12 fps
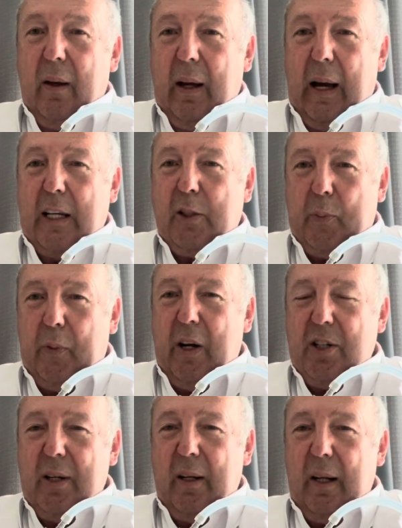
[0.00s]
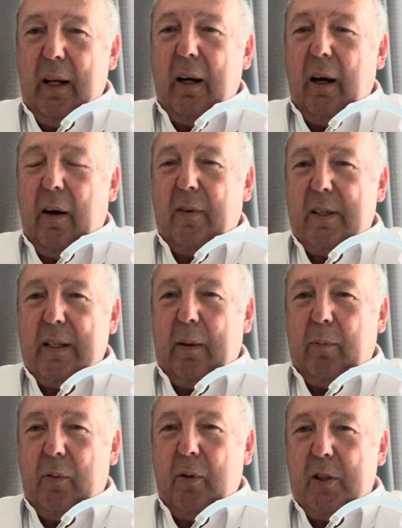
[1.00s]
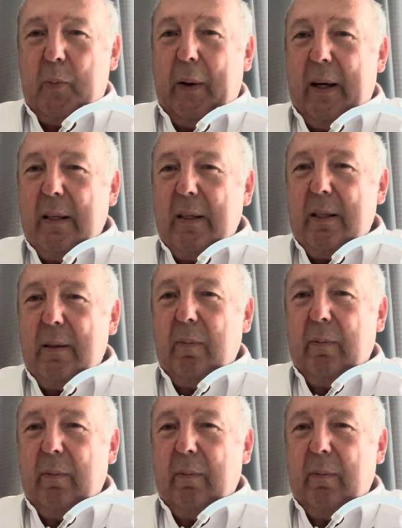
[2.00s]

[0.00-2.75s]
aspiration of the subdural space